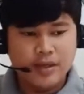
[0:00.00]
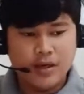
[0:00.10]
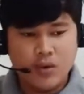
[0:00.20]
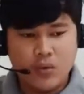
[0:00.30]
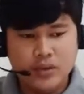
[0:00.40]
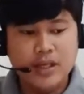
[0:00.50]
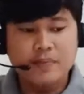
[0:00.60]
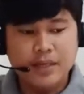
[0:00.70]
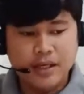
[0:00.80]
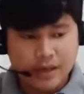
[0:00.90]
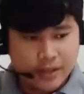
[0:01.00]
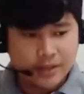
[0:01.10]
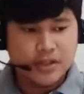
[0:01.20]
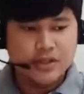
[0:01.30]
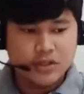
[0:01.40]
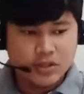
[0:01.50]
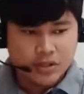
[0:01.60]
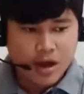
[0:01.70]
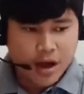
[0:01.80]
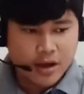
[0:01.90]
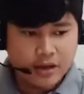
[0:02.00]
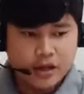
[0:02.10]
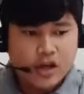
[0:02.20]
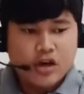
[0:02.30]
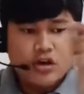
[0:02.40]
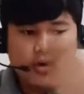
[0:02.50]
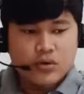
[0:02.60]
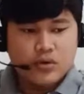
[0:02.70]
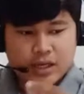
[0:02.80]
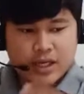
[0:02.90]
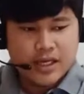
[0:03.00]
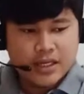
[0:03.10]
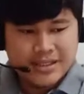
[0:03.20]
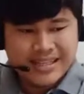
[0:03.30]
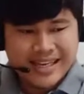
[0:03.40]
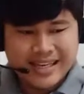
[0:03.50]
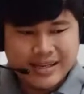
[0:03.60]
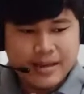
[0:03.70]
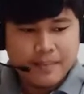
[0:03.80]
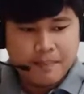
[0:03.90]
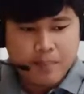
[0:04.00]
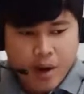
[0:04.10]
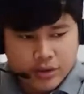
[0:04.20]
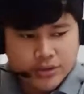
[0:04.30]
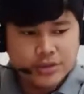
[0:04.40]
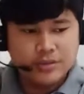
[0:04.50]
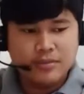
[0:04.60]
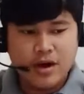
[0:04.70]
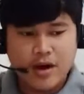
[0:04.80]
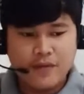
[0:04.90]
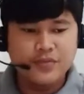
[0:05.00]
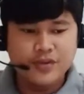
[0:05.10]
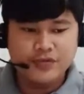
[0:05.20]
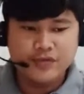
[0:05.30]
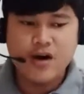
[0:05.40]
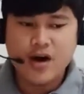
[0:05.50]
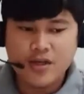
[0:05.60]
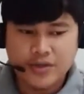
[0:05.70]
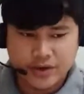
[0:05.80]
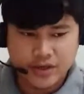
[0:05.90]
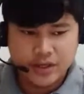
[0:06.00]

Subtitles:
the only begotten Son who is in the bosom of the Father.